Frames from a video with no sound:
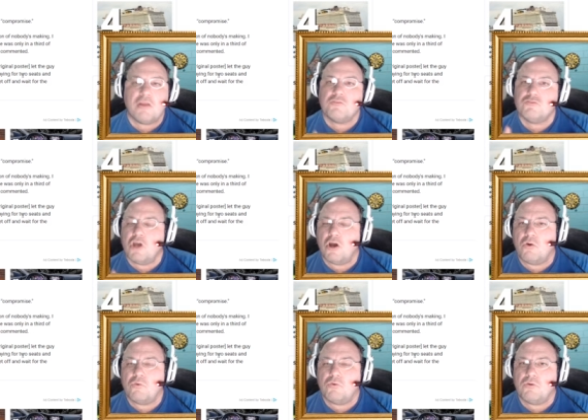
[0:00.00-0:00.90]

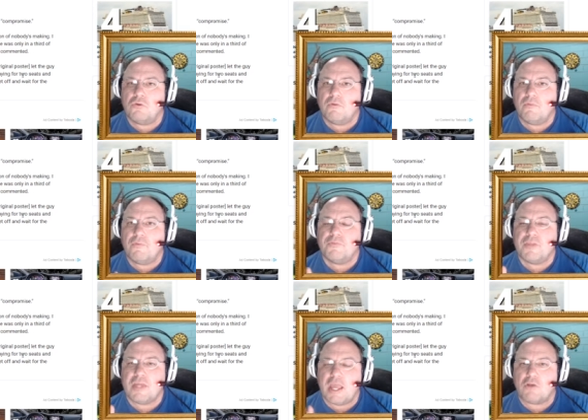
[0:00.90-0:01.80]
No,
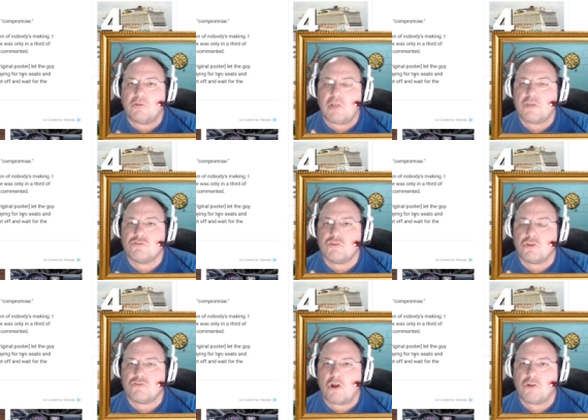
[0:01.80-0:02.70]
the airline should have
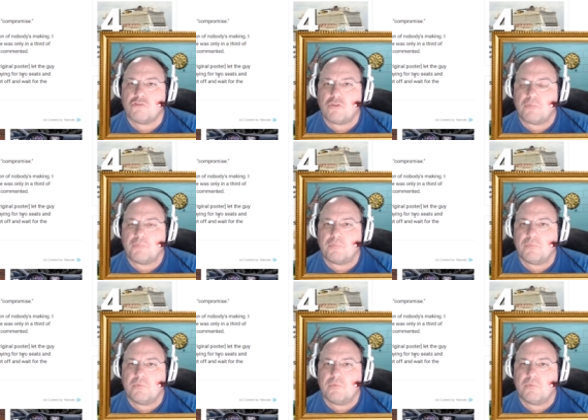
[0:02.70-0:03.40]
charged them.